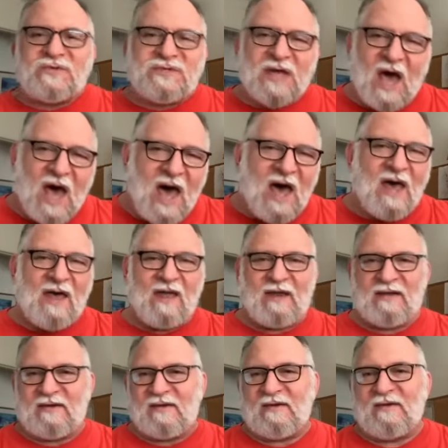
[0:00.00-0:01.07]

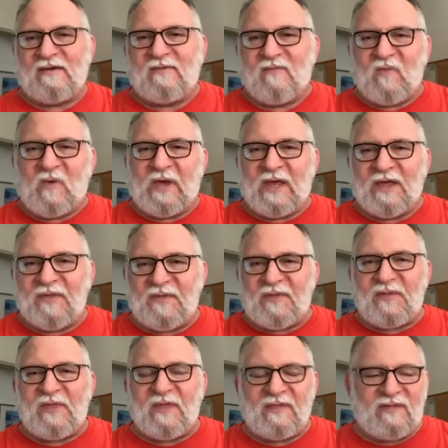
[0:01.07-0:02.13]
done
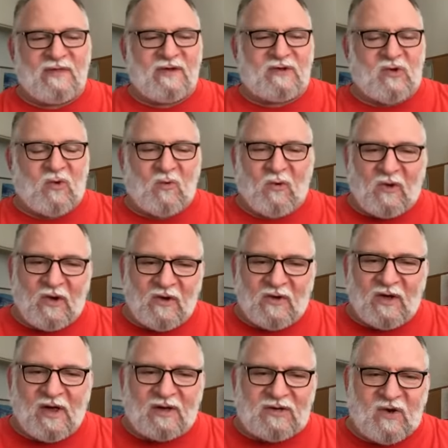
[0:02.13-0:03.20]
with
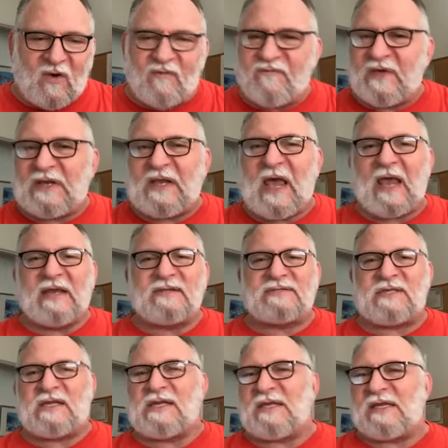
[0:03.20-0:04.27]

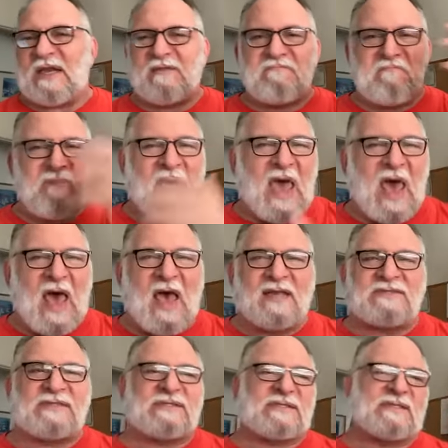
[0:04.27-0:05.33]
COVID-19 and
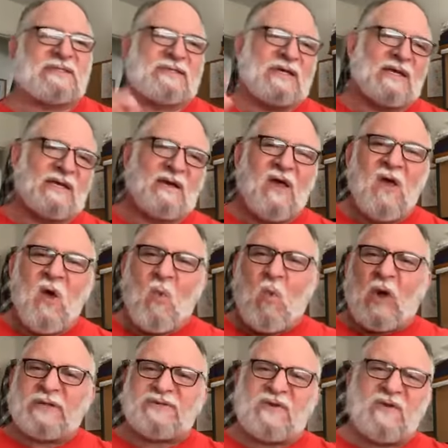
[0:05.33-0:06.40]
masks and
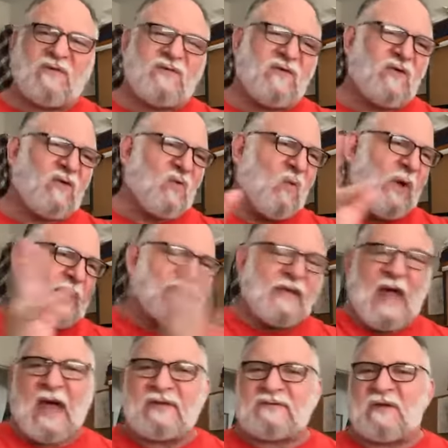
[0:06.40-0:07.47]
what to do, what
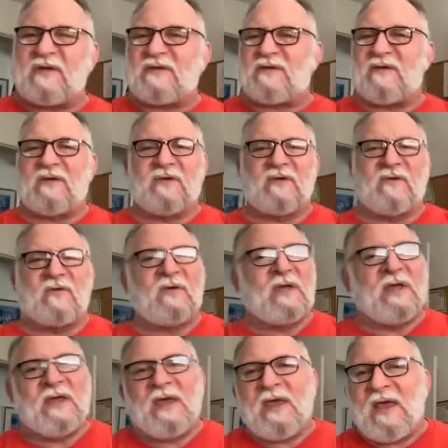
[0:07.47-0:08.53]
not to do.
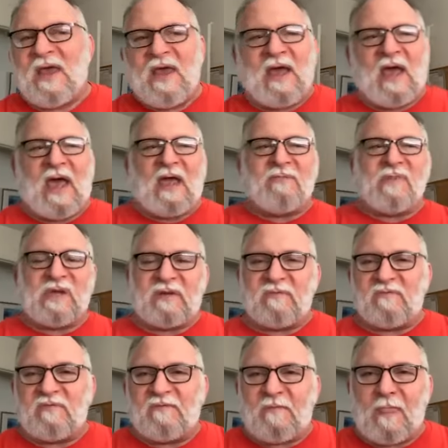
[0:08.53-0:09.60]
I
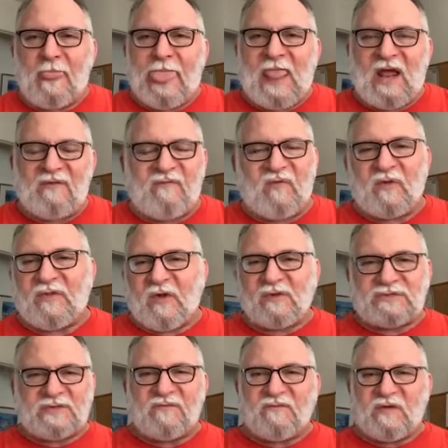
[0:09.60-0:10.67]
mean, for
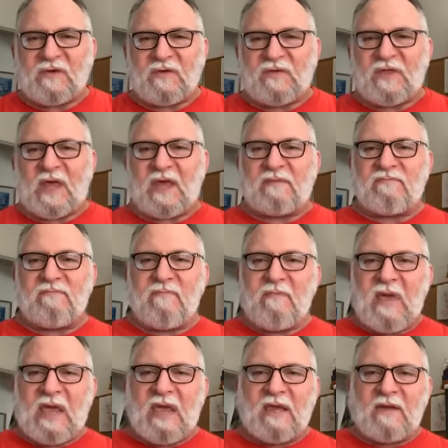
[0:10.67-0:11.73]
those of you that
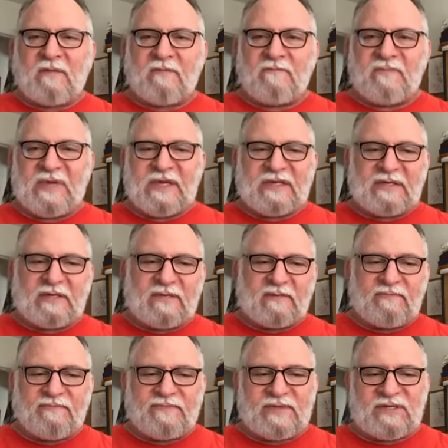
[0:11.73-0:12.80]
may be
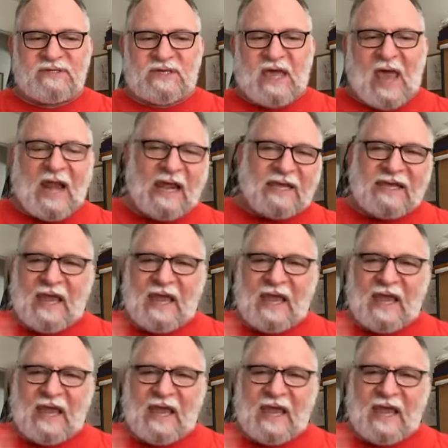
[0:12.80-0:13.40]
kind of